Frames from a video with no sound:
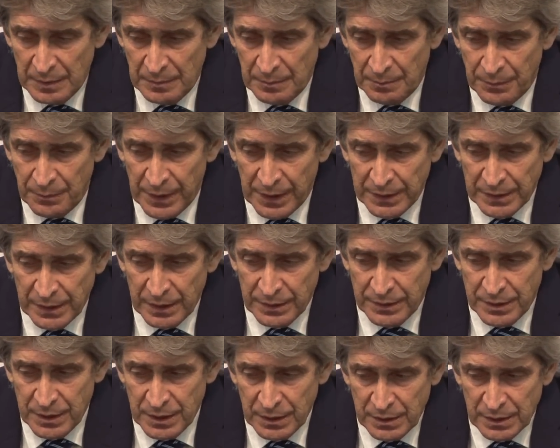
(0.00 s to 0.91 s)
But I
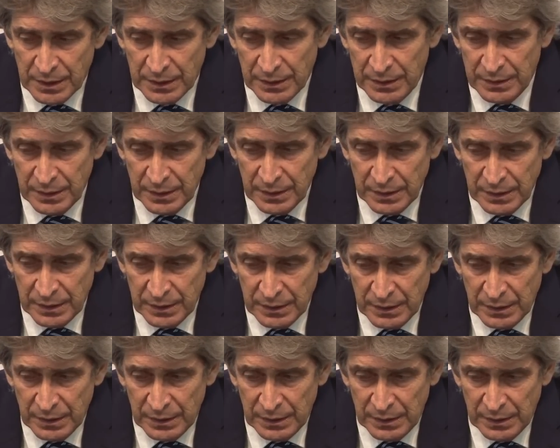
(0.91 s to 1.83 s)
think that
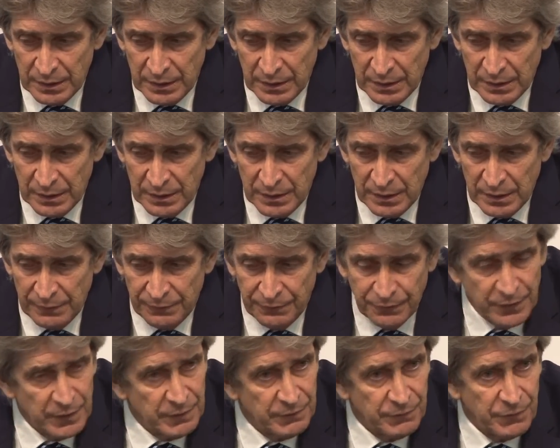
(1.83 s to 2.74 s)
they
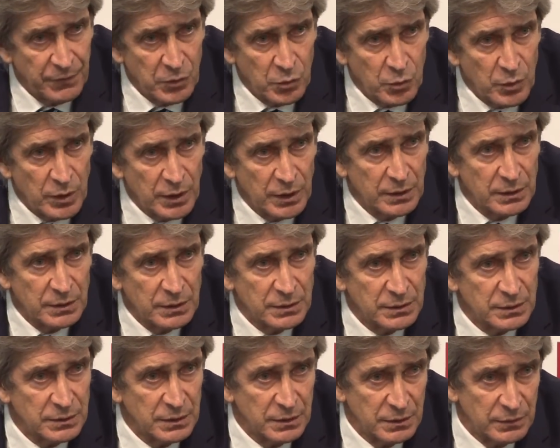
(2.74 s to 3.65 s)
defend very well
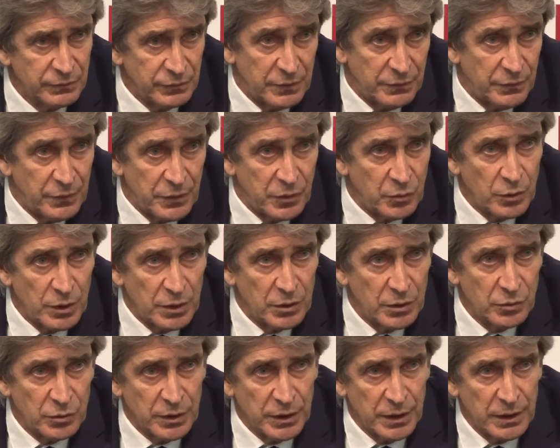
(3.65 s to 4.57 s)

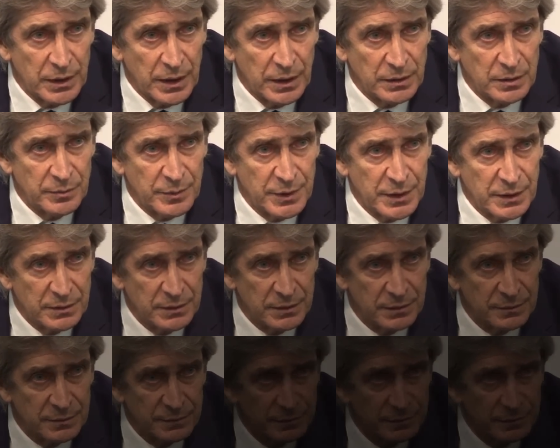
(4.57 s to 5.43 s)
during the 90 minutes.